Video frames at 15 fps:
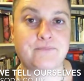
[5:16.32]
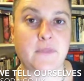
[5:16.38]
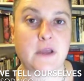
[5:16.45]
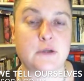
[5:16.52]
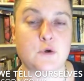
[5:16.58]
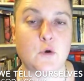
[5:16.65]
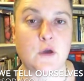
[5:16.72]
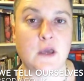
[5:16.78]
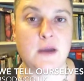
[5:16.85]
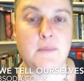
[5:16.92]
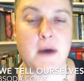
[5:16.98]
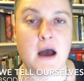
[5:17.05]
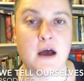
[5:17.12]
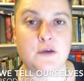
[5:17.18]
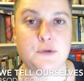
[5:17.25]
talking
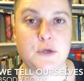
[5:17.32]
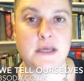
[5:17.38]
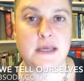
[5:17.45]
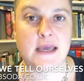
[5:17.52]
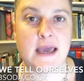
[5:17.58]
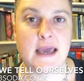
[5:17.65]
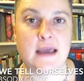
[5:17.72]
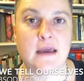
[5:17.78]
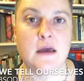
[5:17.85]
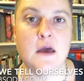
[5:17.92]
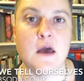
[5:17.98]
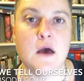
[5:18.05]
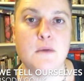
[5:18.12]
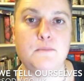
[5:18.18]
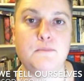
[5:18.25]
about her drinking.
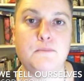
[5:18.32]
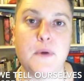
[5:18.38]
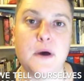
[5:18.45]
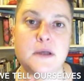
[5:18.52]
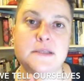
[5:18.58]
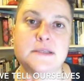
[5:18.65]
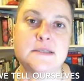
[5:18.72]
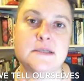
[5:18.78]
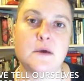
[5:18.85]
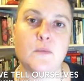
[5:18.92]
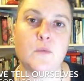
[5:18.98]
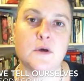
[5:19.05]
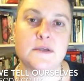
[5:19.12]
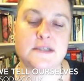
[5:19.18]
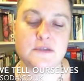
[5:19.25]
But
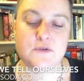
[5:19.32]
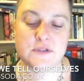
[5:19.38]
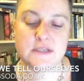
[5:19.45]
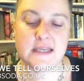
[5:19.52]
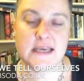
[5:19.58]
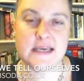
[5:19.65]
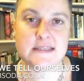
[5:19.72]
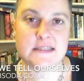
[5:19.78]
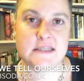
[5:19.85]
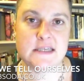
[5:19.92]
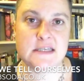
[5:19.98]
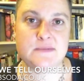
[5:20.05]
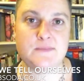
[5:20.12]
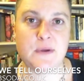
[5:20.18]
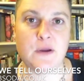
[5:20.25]
what's interesting is
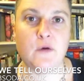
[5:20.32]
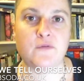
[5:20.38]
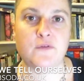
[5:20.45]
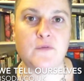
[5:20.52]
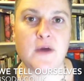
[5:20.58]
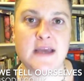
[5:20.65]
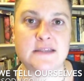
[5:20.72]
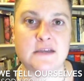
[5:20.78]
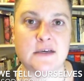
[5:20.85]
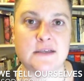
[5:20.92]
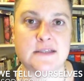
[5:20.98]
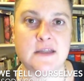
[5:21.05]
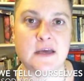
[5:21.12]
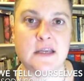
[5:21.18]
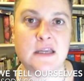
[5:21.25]
she's been off the radar
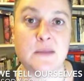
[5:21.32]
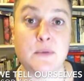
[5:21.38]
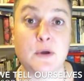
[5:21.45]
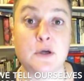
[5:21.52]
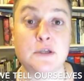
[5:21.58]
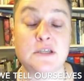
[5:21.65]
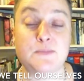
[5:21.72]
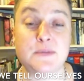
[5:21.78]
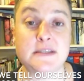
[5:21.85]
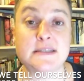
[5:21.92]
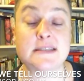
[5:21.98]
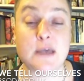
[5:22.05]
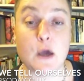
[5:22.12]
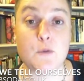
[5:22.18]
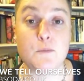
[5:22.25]
slightly because she's been
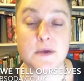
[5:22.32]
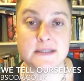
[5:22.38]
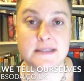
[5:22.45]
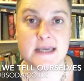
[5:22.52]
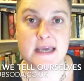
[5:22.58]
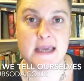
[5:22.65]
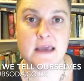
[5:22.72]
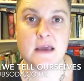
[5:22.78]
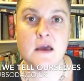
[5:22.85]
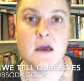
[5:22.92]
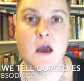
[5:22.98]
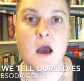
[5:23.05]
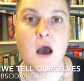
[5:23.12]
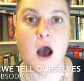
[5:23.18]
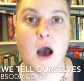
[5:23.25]
so busy
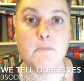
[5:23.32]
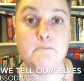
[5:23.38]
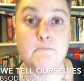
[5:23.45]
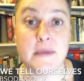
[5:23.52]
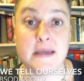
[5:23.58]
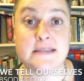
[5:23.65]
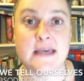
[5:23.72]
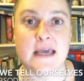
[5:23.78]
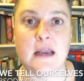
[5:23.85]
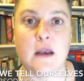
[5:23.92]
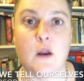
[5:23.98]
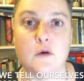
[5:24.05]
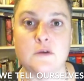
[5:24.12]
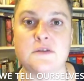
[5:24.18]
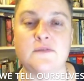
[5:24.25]
meeting
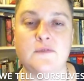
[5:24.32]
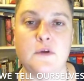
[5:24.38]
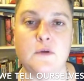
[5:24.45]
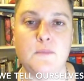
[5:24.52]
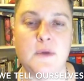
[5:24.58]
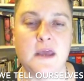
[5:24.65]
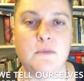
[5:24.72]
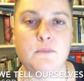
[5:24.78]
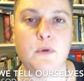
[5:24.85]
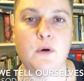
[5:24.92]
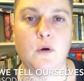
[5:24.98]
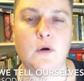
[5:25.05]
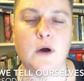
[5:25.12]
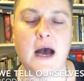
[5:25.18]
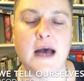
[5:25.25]
lots of new
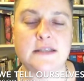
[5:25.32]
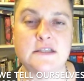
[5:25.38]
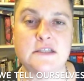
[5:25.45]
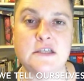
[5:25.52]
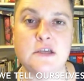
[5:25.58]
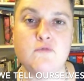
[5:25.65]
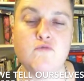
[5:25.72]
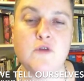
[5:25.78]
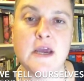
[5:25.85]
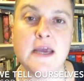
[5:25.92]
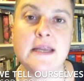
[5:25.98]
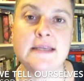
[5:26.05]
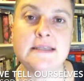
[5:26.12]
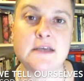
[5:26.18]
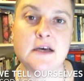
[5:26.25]
people. And she
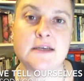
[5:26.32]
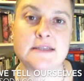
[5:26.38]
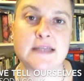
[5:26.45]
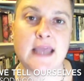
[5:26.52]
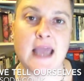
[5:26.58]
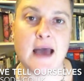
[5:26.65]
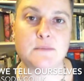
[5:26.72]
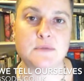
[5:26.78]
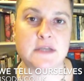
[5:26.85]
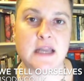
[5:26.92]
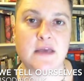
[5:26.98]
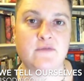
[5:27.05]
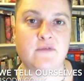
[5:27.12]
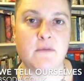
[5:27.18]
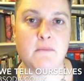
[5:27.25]
really does
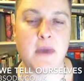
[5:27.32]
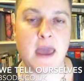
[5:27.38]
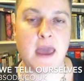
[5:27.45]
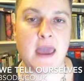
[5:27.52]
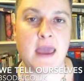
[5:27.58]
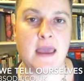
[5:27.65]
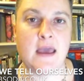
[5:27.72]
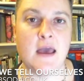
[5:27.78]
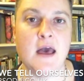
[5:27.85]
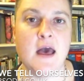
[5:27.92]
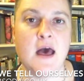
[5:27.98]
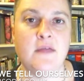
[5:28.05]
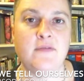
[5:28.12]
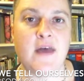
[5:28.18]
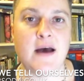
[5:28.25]
encapsulate for me
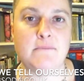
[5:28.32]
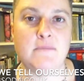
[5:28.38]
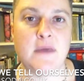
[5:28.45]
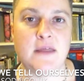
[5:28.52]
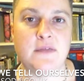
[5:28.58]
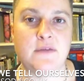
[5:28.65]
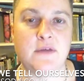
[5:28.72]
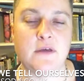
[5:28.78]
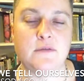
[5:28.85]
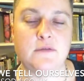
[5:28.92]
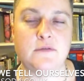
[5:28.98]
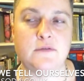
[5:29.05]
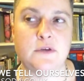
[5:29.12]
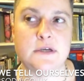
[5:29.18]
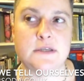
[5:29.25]
that myth
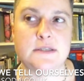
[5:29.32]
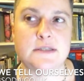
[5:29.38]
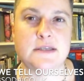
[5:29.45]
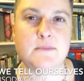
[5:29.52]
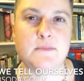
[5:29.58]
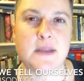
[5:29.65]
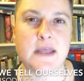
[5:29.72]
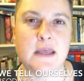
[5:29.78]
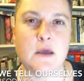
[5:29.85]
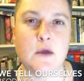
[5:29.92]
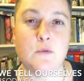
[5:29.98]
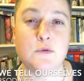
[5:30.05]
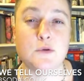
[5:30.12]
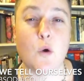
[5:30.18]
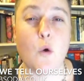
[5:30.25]
that somebody who
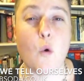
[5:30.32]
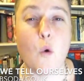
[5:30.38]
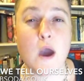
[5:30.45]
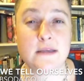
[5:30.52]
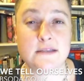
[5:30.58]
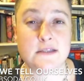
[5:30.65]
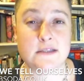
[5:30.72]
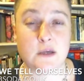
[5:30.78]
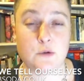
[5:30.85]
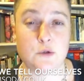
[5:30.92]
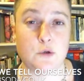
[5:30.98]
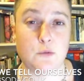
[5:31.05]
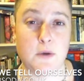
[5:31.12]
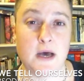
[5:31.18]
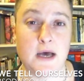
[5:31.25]
was always a social
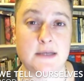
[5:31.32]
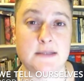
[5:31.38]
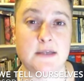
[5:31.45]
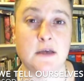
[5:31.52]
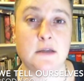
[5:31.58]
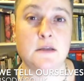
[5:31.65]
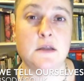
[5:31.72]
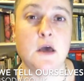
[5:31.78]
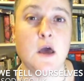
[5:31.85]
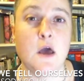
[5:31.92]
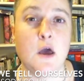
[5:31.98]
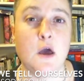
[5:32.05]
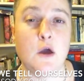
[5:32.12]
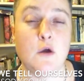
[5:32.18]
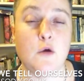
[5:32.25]
person,
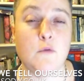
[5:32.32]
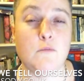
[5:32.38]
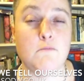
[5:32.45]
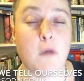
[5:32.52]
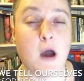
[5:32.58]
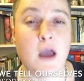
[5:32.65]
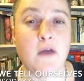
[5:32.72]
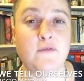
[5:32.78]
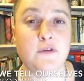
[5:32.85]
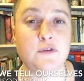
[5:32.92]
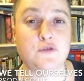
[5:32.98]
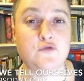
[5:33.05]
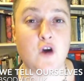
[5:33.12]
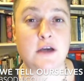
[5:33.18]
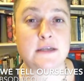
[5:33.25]
who might have used
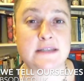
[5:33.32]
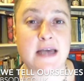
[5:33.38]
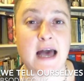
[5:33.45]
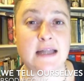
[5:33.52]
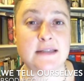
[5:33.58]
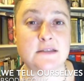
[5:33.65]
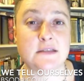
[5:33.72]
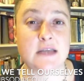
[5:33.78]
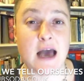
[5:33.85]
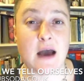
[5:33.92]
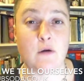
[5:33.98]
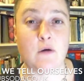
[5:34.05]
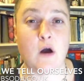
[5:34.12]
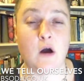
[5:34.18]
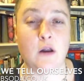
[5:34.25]
drugs and
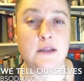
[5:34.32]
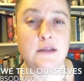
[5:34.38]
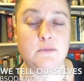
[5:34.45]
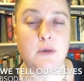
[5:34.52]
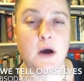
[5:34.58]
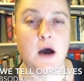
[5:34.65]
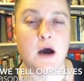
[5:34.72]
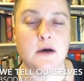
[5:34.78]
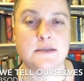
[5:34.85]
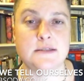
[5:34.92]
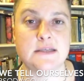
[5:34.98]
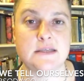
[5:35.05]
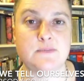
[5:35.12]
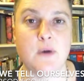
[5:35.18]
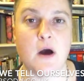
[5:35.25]
alcohol in the past
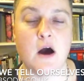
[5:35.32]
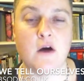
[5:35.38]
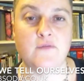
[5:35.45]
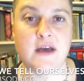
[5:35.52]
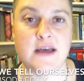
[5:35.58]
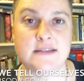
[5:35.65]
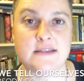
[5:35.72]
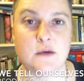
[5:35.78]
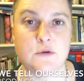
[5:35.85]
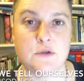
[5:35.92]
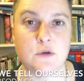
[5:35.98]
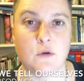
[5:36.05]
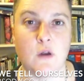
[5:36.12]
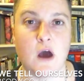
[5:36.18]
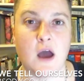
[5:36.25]
as part of their
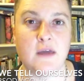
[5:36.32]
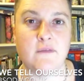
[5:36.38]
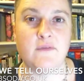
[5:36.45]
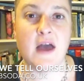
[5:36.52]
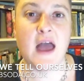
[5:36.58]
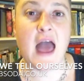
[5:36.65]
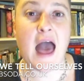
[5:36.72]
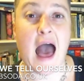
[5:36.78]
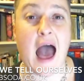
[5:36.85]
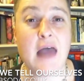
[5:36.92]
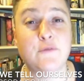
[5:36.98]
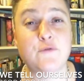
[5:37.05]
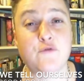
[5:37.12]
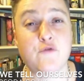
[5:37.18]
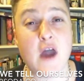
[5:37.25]
social life, had
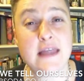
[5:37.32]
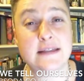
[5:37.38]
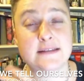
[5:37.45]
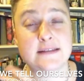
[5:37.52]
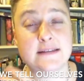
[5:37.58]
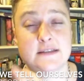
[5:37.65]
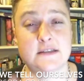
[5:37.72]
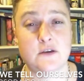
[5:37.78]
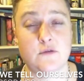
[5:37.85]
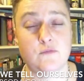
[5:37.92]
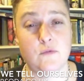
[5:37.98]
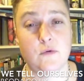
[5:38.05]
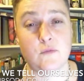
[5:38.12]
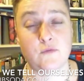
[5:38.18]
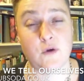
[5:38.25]
friends
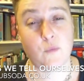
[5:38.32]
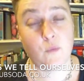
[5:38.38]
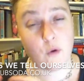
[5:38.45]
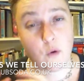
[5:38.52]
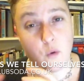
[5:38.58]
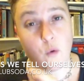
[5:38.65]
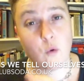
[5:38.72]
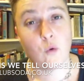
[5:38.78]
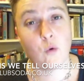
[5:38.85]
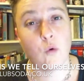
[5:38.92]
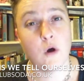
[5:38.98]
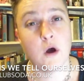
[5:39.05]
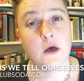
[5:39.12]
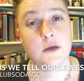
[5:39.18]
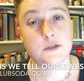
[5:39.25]
that were all
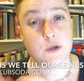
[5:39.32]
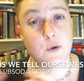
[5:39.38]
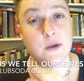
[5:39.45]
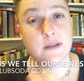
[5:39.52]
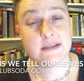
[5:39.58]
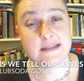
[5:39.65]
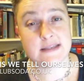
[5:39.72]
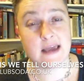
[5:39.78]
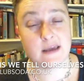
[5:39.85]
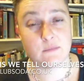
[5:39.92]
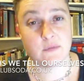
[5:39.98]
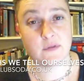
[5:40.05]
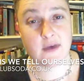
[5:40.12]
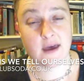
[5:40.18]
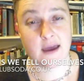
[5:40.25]
doing the same
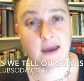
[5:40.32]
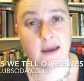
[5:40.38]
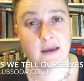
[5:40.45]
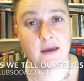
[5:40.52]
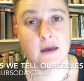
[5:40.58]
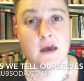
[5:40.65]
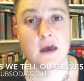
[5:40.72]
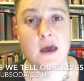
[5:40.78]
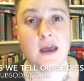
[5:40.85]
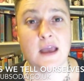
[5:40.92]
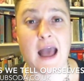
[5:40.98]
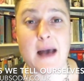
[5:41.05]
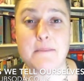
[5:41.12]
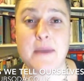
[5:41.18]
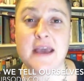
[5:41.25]
thing,
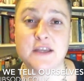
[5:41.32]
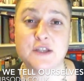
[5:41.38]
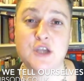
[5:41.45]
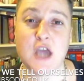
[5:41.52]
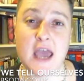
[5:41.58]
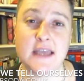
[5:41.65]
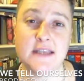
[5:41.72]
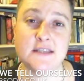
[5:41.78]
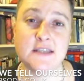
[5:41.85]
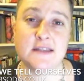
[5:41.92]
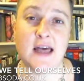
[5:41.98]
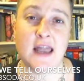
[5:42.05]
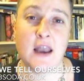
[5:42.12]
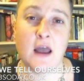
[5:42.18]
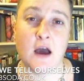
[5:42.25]
can make a change in
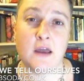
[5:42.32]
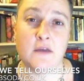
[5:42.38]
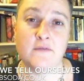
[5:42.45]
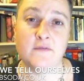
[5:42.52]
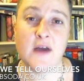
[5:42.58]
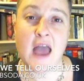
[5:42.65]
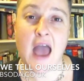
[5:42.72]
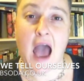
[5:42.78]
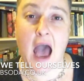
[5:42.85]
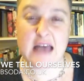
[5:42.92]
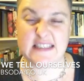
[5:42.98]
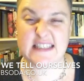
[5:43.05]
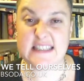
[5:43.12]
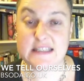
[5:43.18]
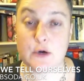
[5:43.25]
their life and
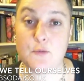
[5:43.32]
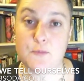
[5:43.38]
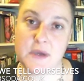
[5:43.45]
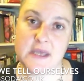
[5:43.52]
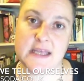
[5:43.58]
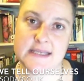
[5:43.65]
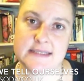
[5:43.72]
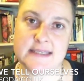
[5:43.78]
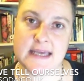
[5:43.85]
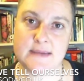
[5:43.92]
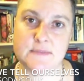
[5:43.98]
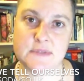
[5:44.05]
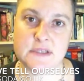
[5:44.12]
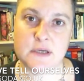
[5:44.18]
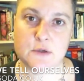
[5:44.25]
still be that
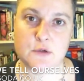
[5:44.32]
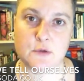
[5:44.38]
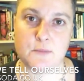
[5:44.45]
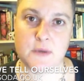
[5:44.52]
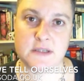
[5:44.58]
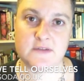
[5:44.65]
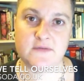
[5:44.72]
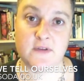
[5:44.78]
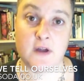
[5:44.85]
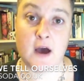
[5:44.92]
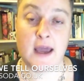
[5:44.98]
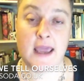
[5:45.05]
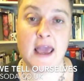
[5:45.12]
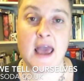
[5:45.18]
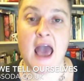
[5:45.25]
same social
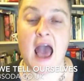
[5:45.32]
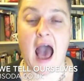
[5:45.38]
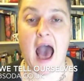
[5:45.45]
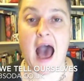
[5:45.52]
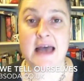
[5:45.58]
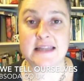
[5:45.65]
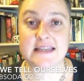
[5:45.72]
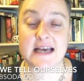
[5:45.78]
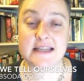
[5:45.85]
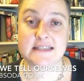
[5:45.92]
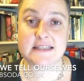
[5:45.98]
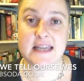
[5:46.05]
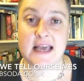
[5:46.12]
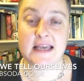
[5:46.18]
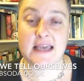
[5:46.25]
butterfly, and
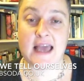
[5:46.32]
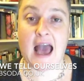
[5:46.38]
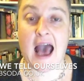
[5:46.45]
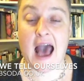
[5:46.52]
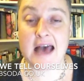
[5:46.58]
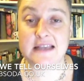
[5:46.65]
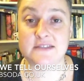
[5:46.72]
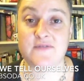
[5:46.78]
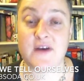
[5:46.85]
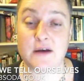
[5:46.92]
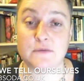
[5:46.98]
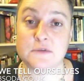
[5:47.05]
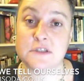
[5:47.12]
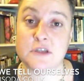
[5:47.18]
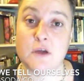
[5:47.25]
actually has
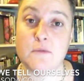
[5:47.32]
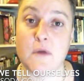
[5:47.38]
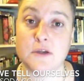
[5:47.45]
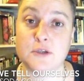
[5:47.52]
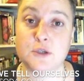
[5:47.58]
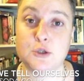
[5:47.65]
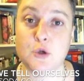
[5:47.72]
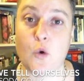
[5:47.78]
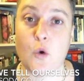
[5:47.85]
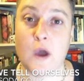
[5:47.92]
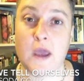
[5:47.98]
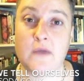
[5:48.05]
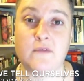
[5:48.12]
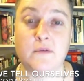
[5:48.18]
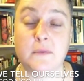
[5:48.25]
found so much
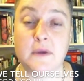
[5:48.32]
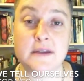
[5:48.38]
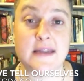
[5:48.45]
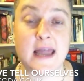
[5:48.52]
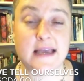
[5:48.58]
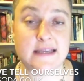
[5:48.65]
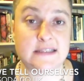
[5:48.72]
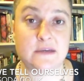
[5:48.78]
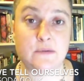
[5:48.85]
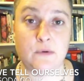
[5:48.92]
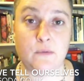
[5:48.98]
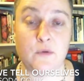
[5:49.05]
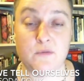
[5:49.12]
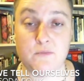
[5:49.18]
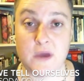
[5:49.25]
joy from connecting
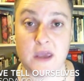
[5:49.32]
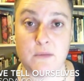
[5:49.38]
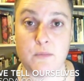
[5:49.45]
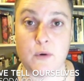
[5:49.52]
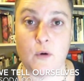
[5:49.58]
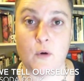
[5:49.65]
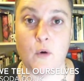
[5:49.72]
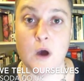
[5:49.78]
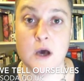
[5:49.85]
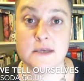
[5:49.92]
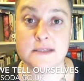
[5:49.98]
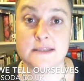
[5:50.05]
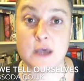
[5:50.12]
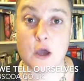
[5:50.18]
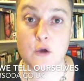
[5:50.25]
with people
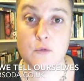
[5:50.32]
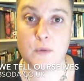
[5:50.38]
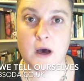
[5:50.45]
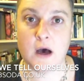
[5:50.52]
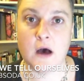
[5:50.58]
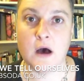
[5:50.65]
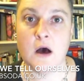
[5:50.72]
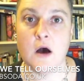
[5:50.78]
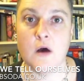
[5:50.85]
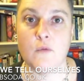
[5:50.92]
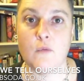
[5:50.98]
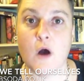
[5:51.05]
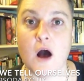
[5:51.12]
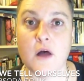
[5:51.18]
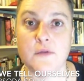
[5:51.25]
sober
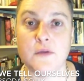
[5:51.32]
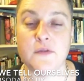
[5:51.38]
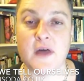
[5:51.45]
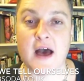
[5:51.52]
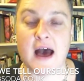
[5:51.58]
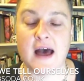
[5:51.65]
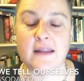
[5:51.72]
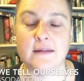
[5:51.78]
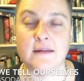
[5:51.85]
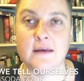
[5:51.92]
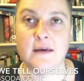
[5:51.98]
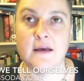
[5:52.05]
rather than